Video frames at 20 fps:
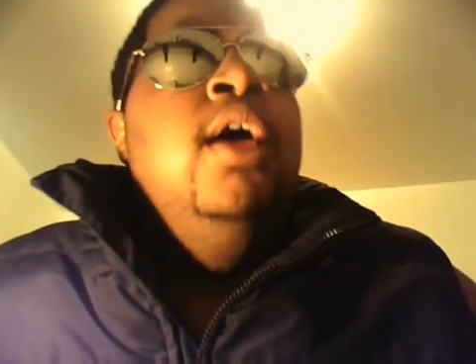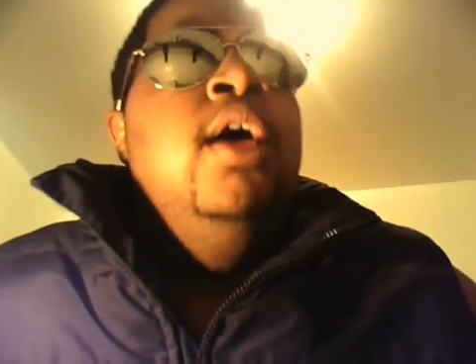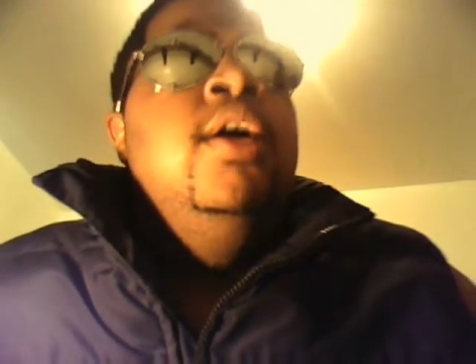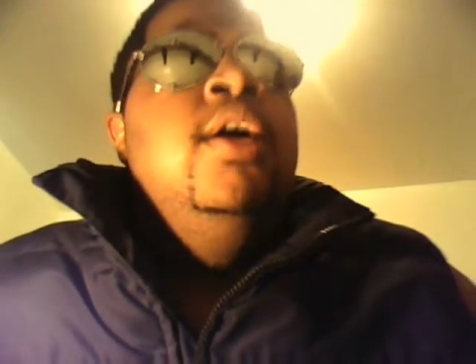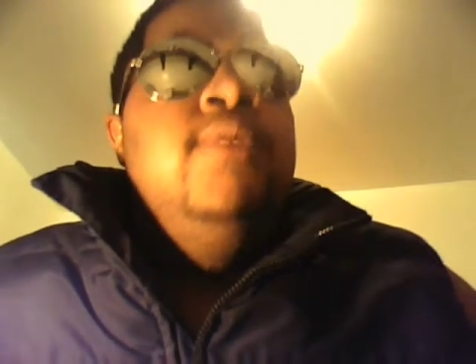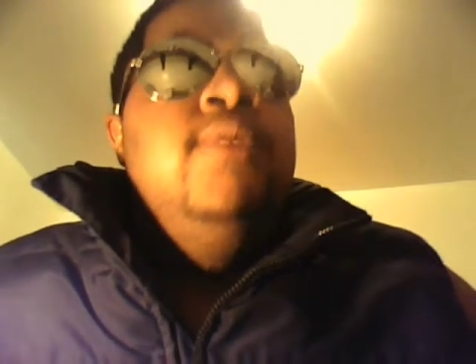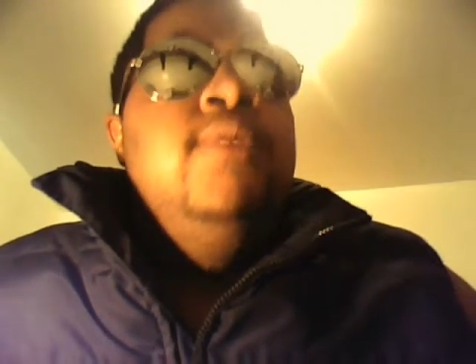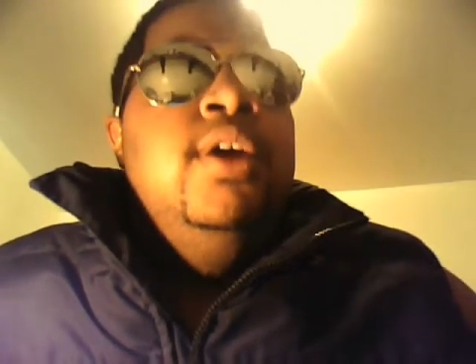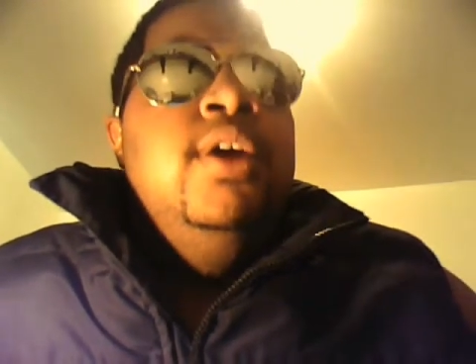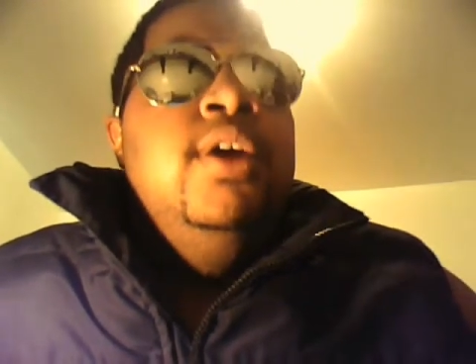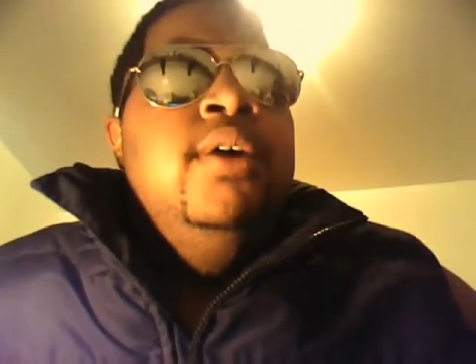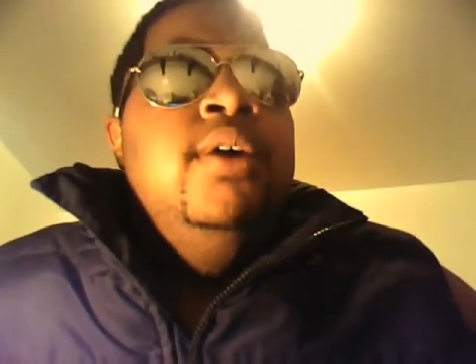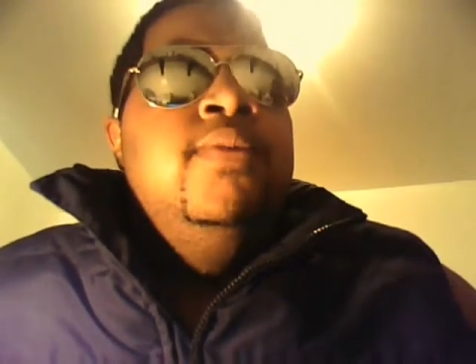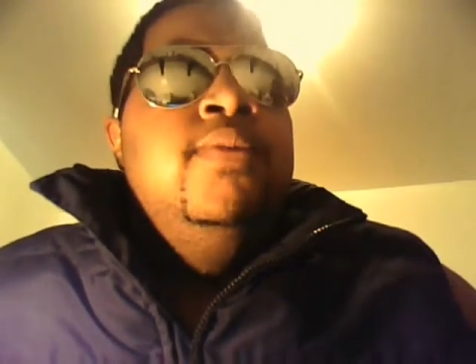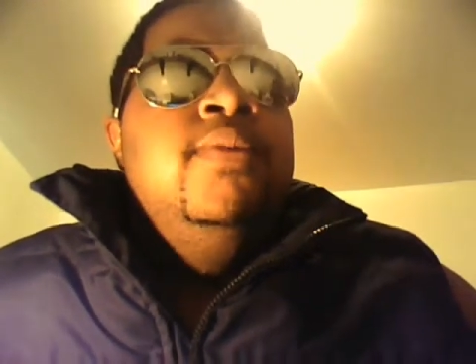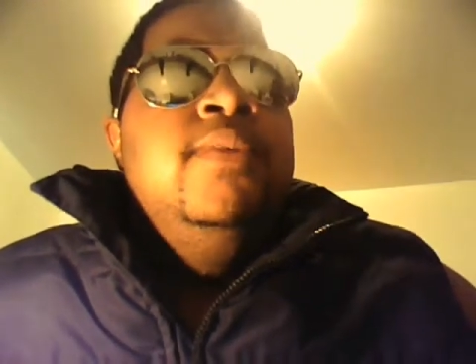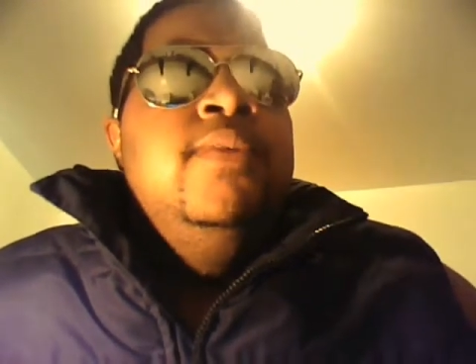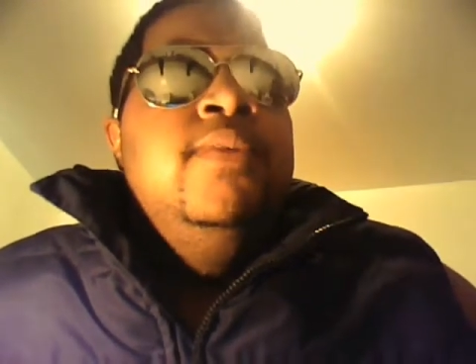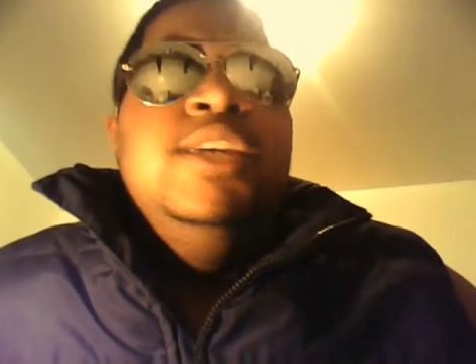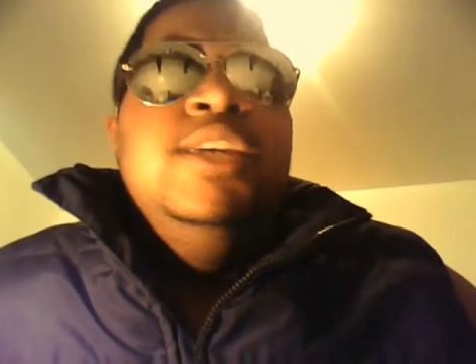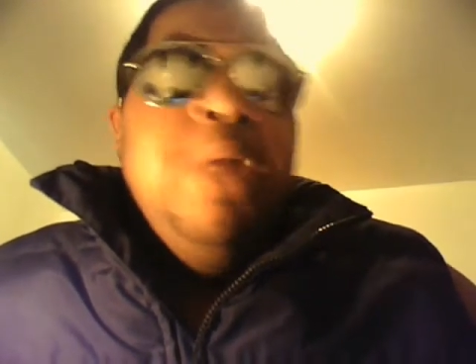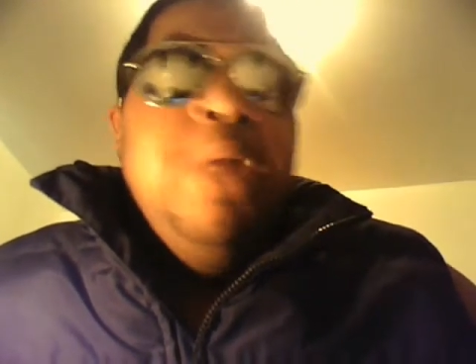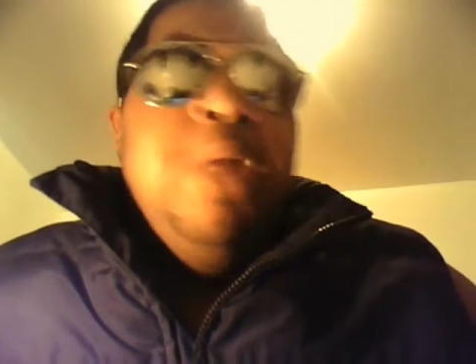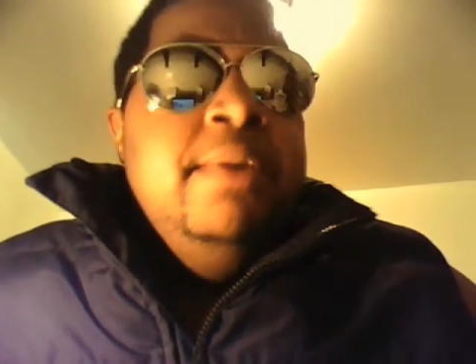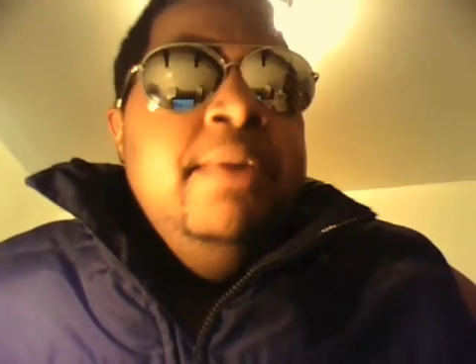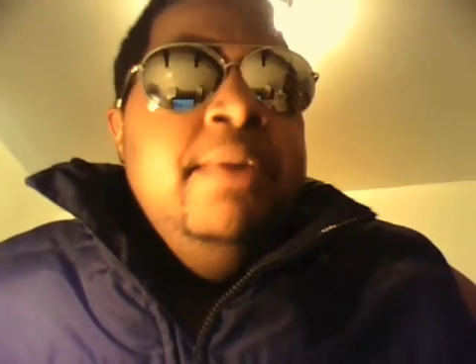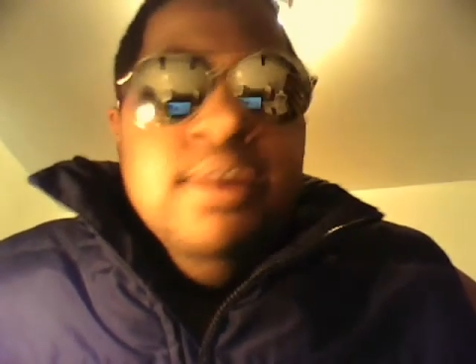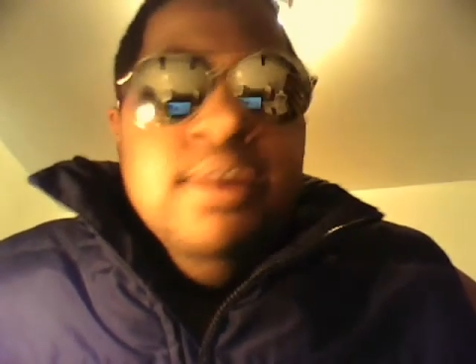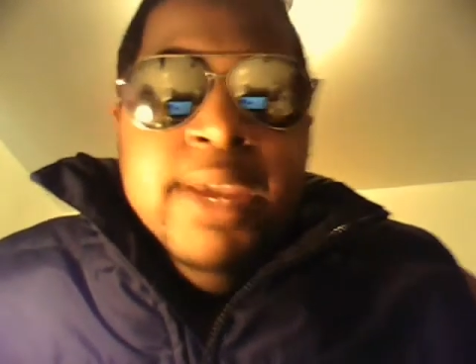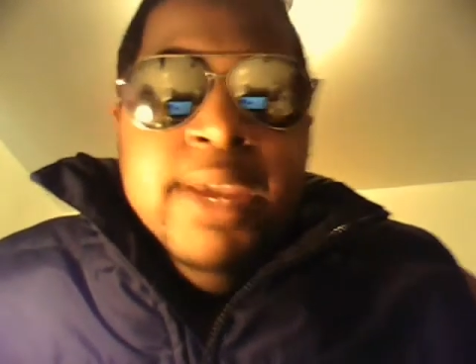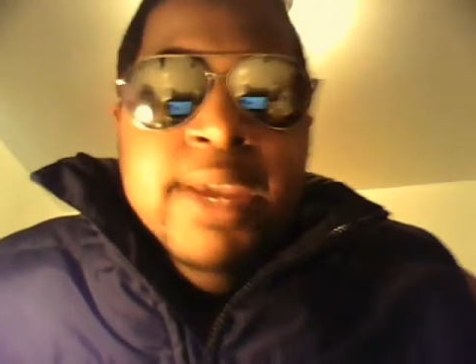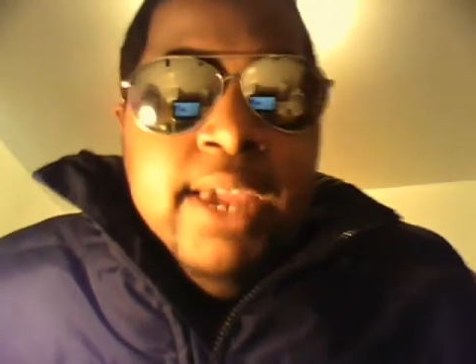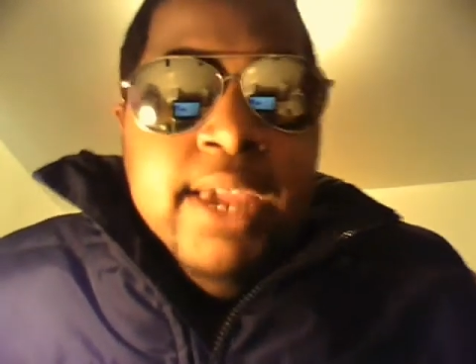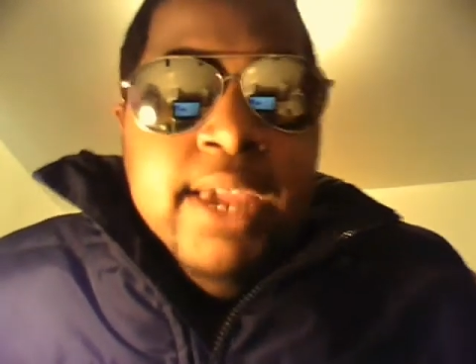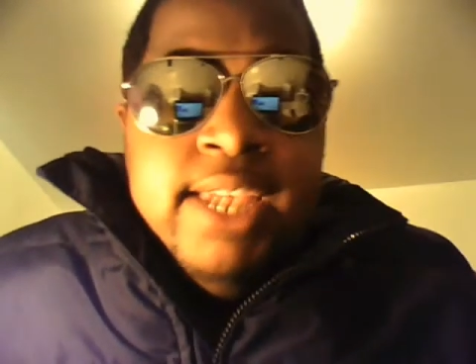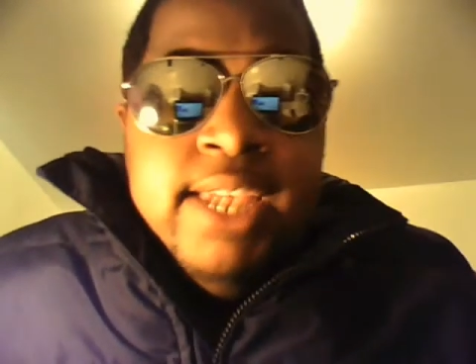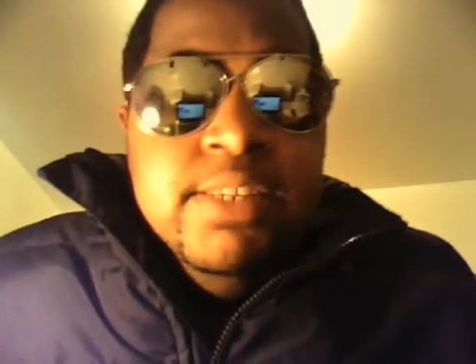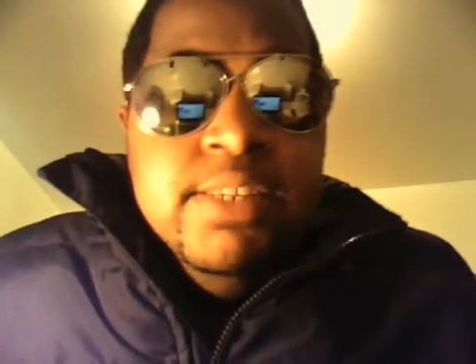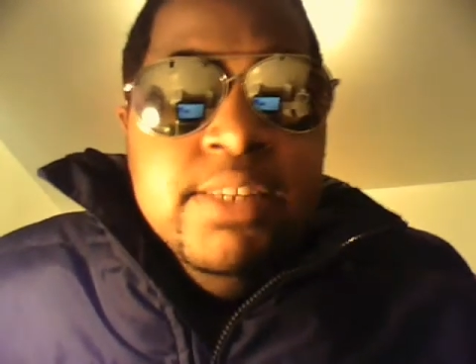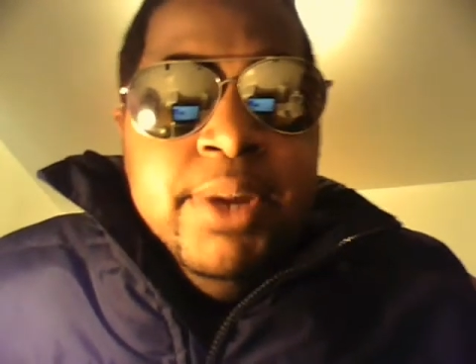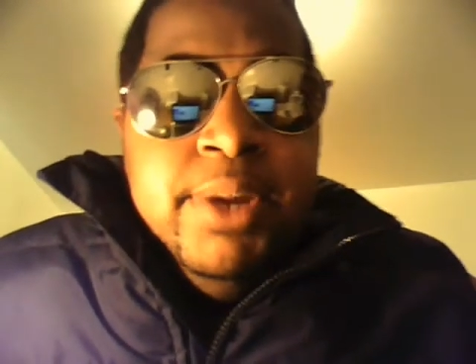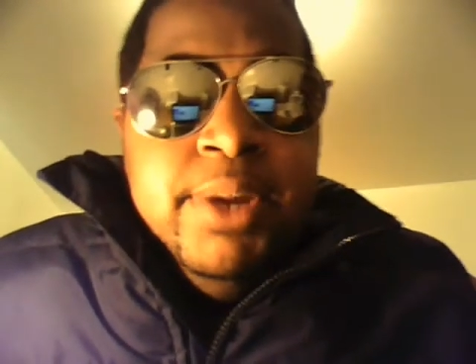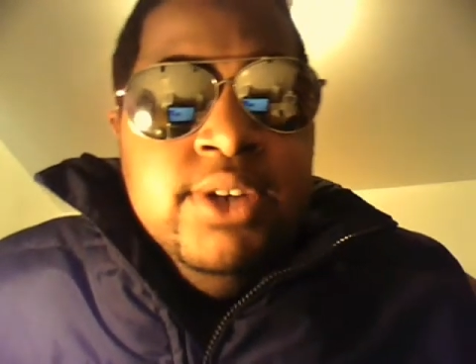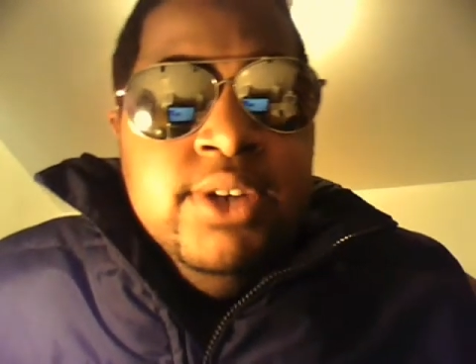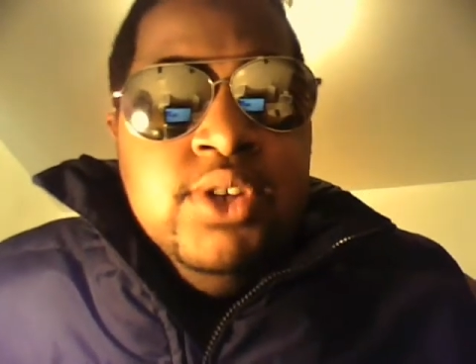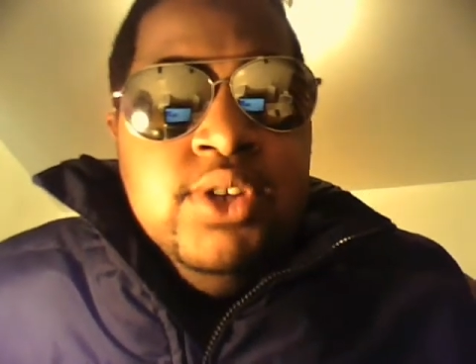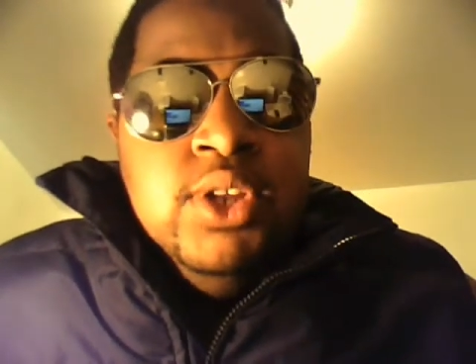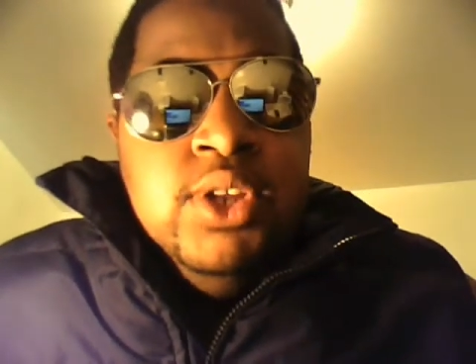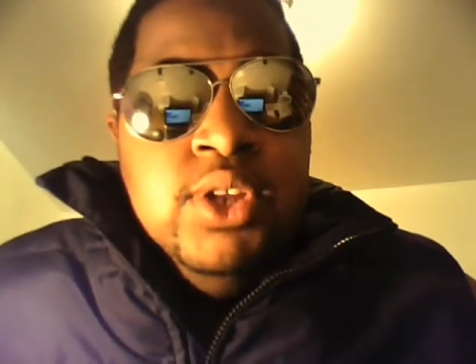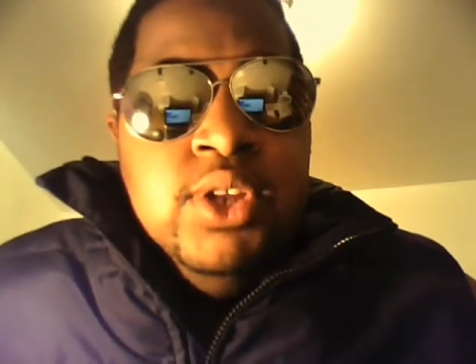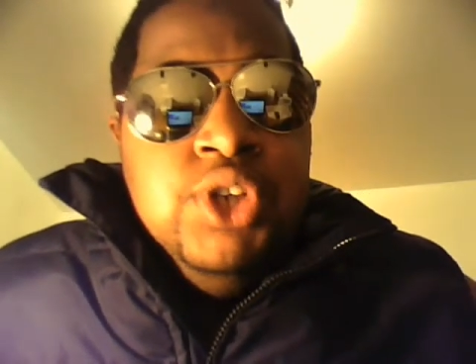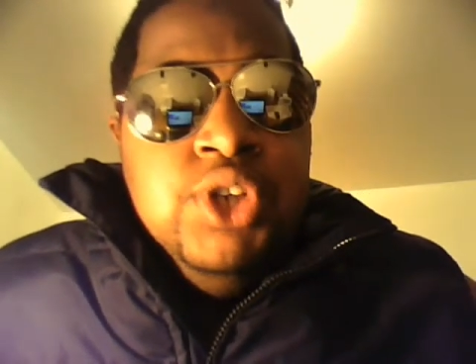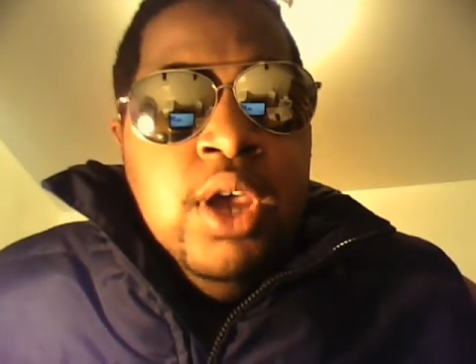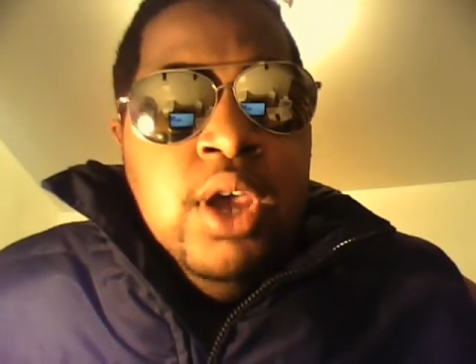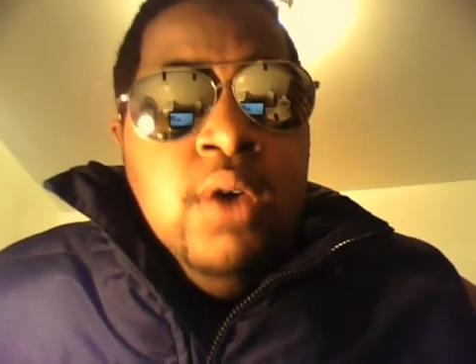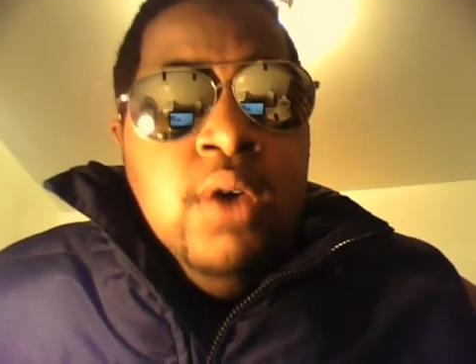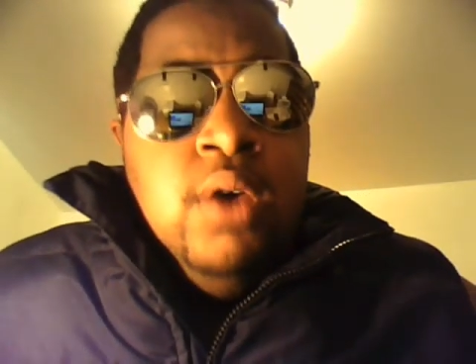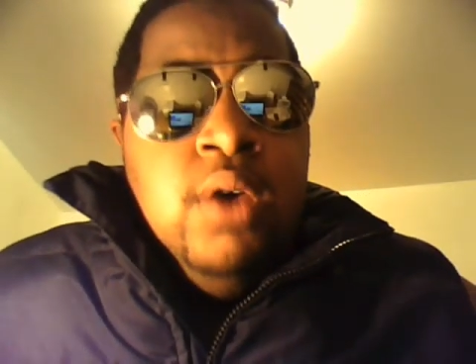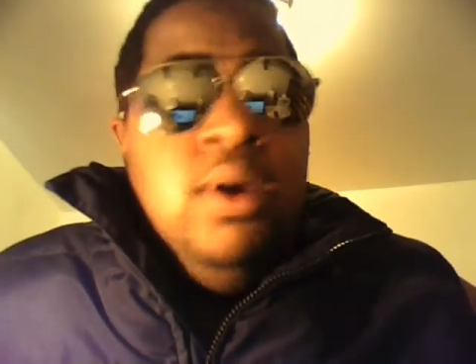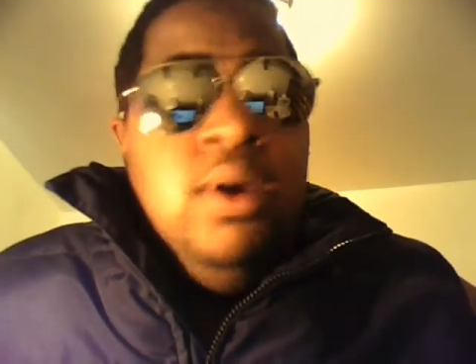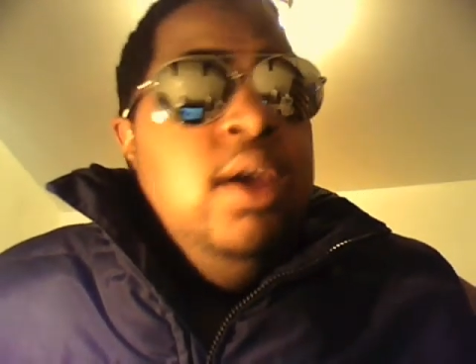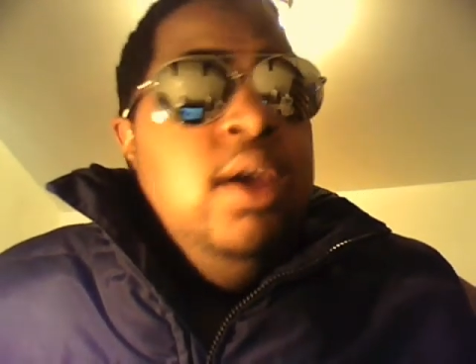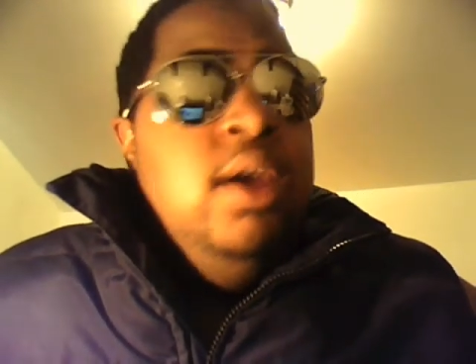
You know, he's probably going to make a guest appearance on the show.